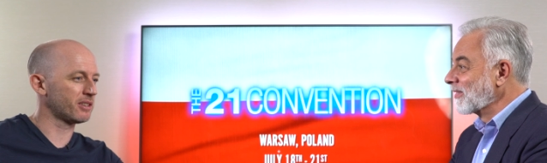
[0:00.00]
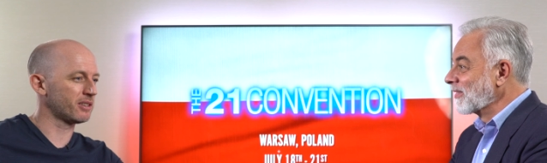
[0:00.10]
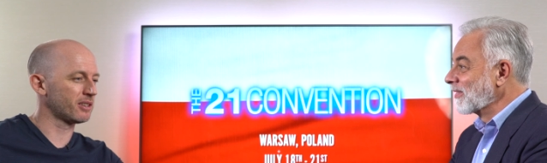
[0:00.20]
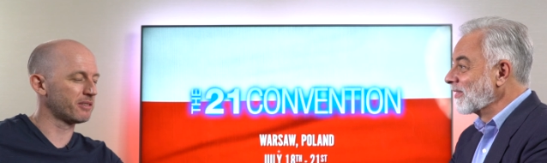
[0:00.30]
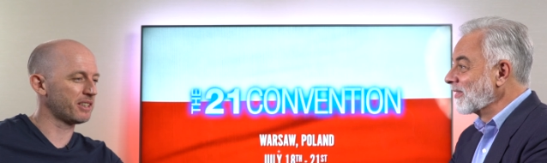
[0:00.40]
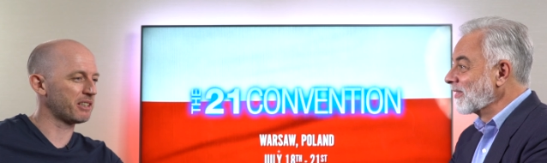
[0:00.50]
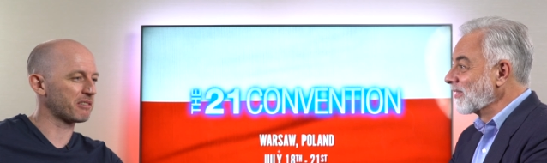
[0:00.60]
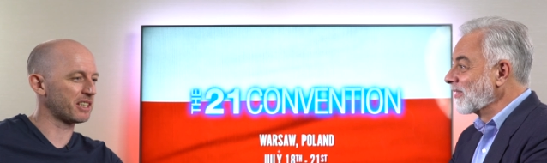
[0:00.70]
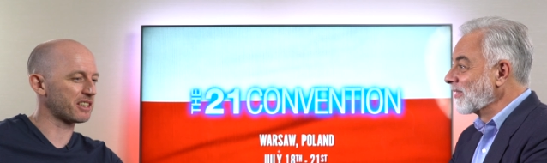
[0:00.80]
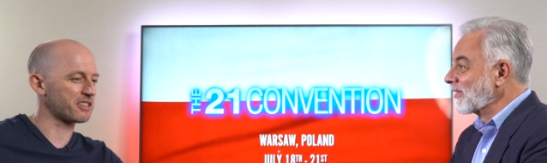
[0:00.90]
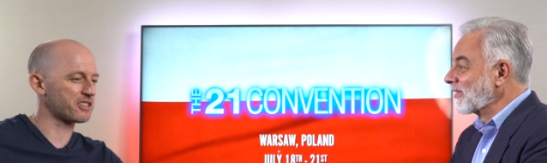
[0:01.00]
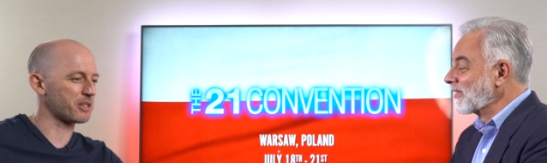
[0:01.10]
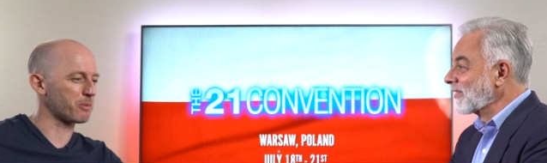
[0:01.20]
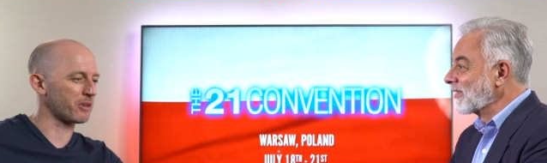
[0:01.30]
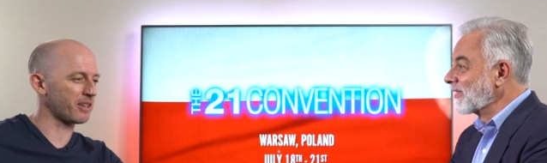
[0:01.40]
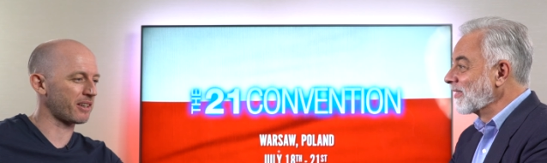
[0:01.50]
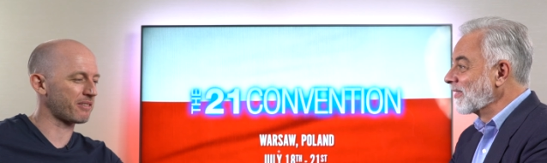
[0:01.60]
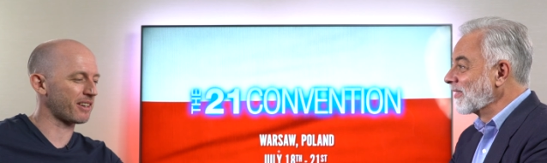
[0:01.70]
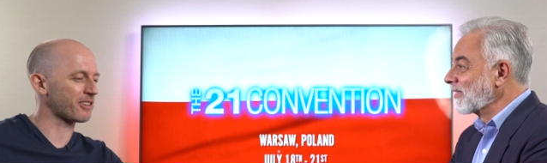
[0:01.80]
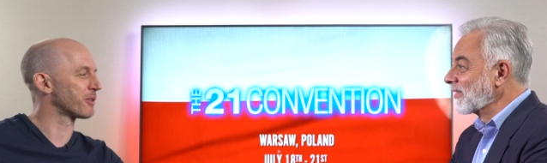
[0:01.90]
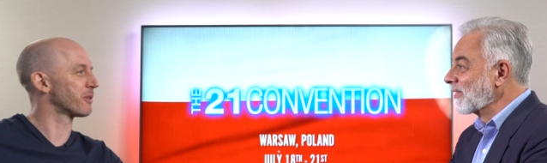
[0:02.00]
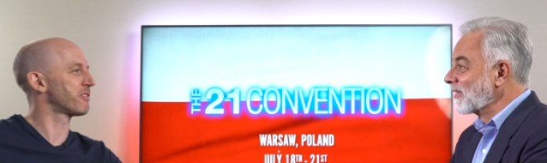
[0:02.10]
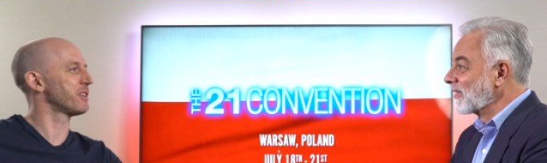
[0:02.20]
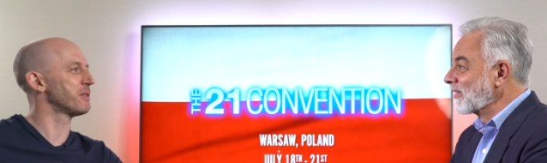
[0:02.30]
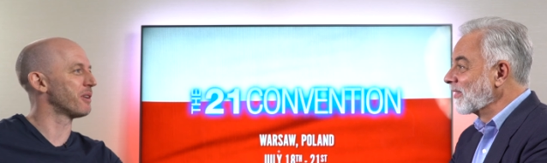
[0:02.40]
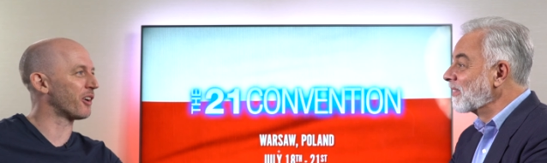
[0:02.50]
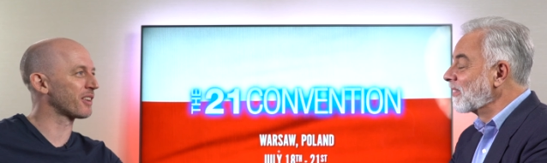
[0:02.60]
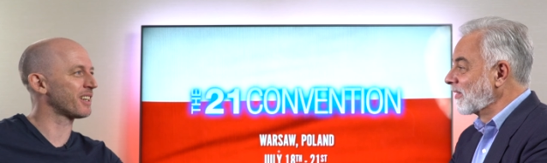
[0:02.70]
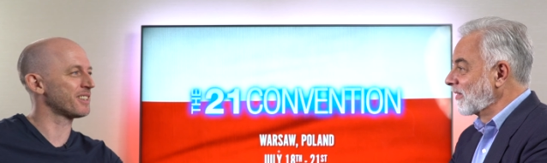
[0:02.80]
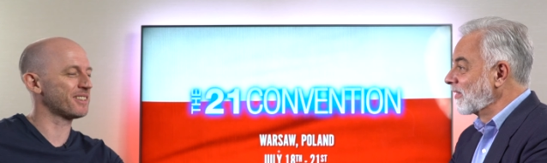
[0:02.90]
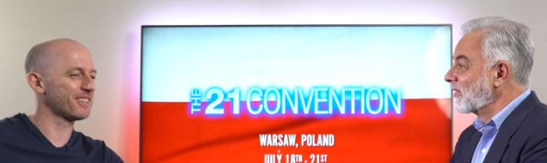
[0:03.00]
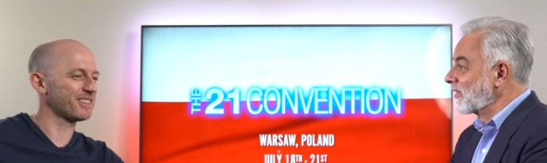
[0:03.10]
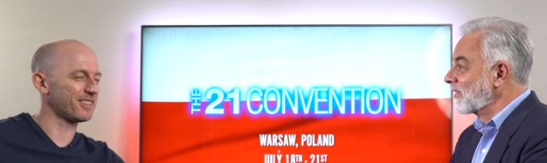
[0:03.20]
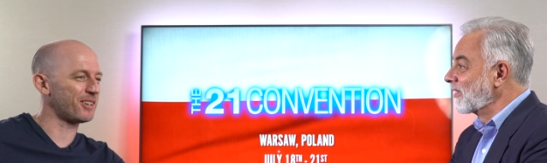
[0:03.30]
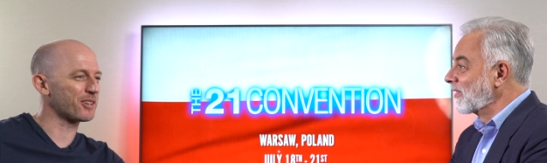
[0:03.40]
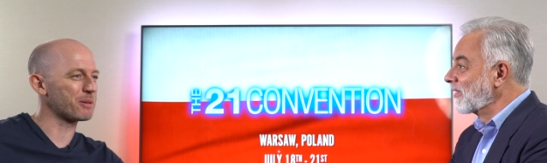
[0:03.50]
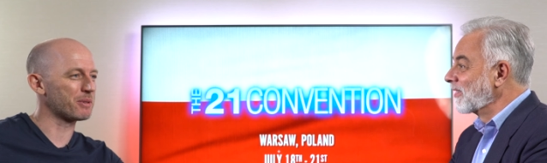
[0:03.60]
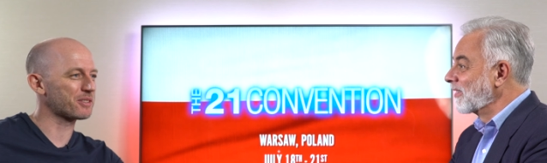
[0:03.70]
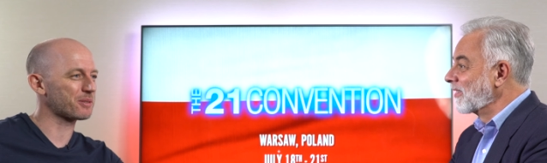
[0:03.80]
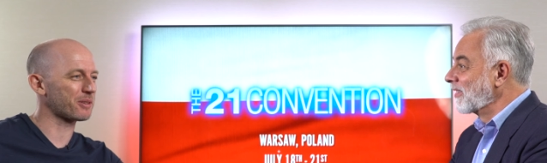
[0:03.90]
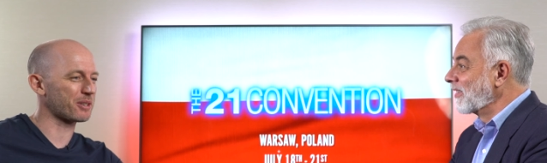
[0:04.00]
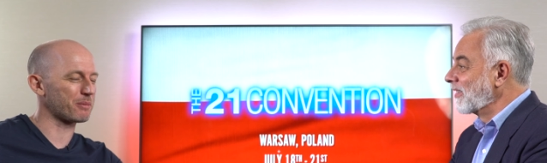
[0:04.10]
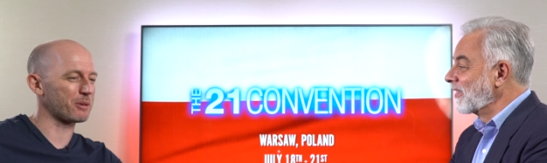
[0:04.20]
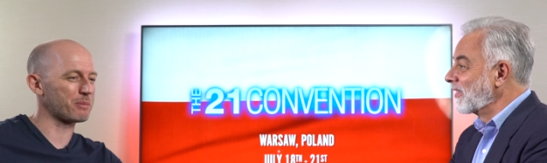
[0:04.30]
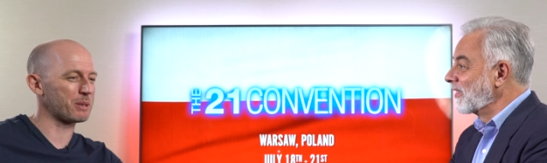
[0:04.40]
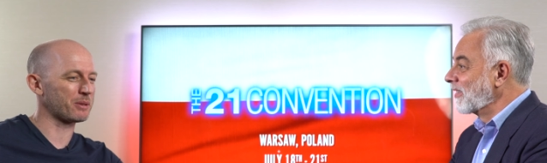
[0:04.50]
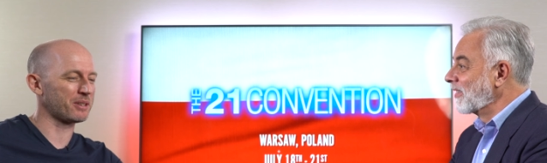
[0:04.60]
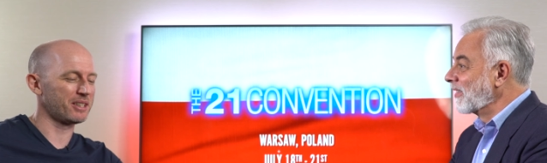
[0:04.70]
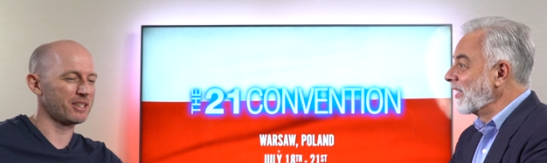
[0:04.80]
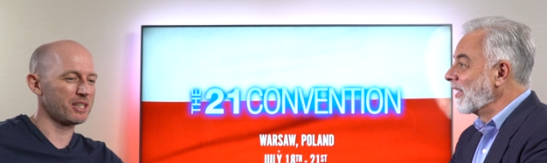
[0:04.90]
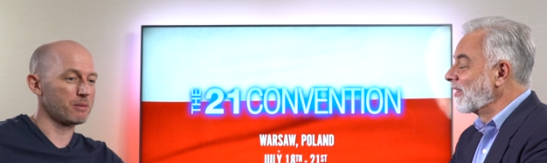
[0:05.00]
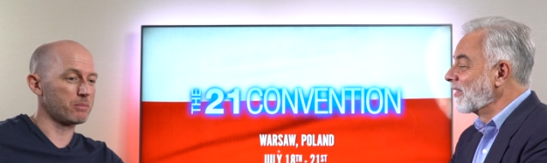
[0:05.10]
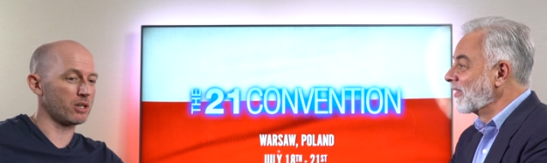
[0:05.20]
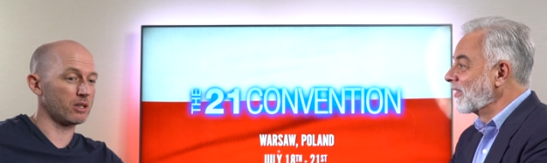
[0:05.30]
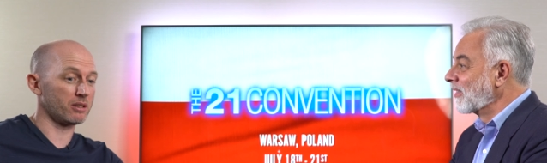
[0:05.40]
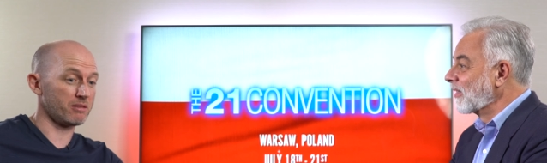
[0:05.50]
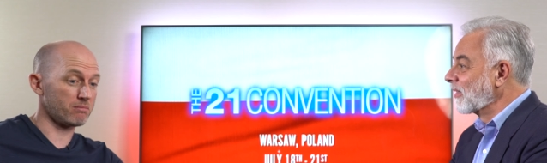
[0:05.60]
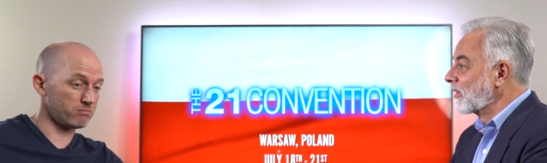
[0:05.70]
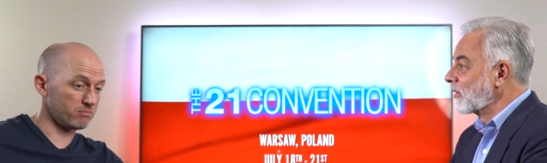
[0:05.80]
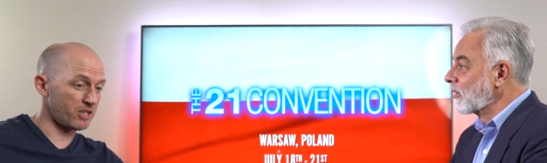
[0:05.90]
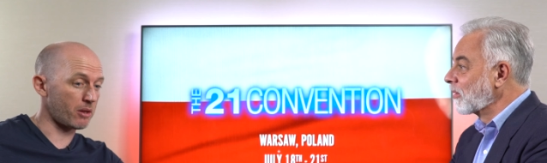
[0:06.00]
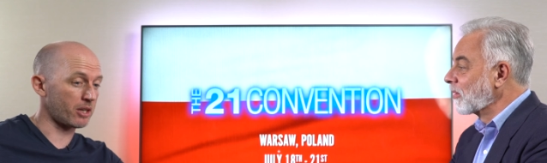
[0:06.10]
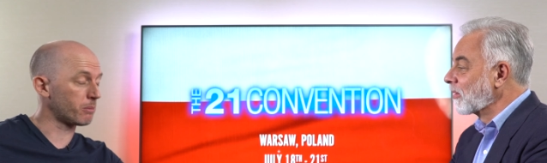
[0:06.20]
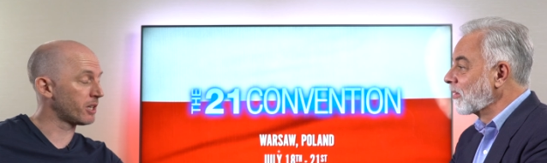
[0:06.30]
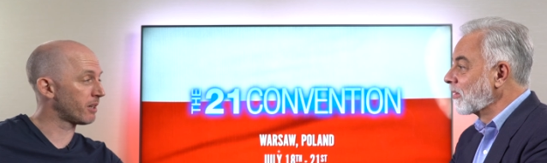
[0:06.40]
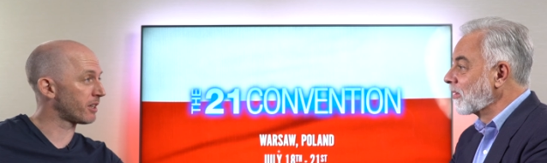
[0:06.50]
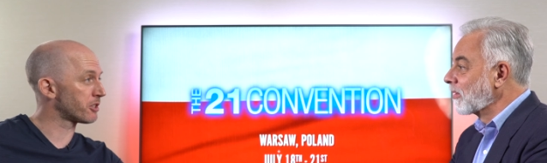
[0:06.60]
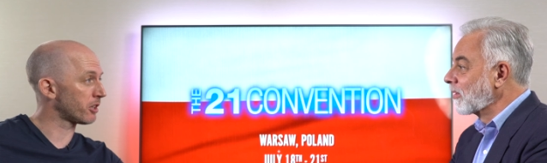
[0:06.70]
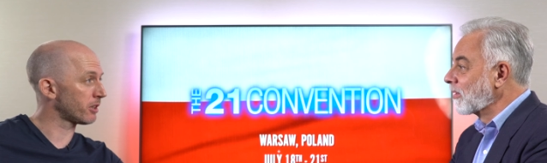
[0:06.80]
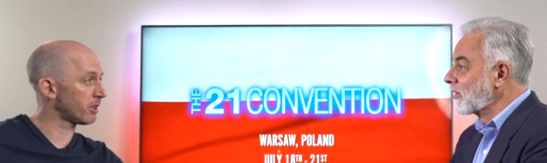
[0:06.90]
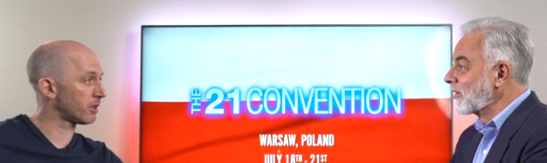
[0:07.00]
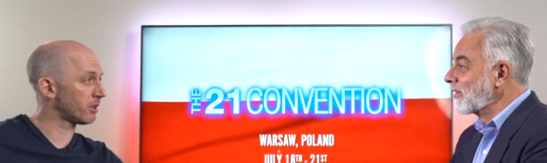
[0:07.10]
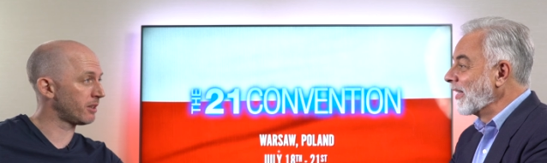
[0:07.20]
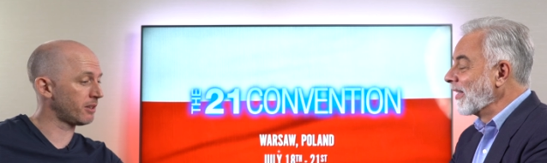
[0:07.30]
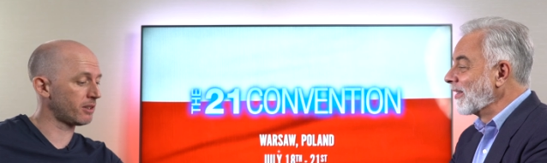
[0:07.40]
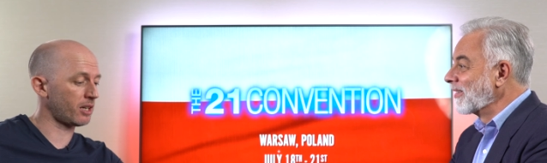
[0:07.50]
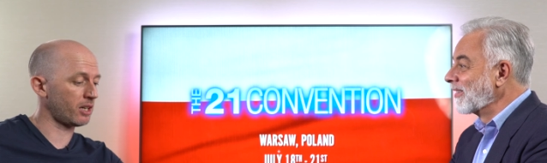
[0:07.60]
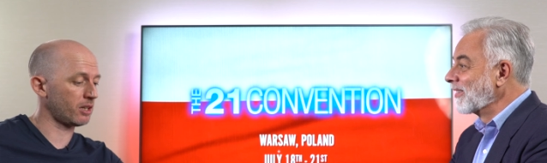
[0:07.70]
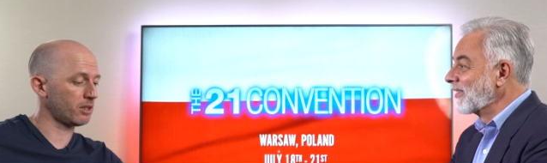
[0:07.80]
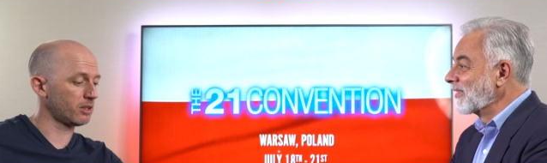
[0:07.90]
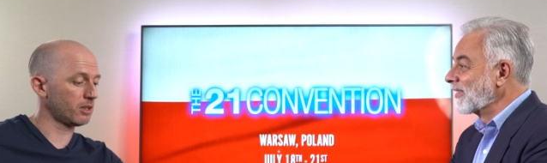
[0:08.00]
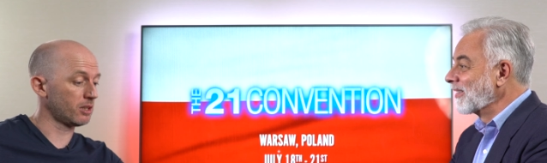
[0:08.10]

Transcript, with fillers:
Speaker 1: a love hate relationship with it. I've, I've gone to a few online arguments with a couple of people. Yeah. But now that I'm here, I've enjoyed it. And yeah. uh,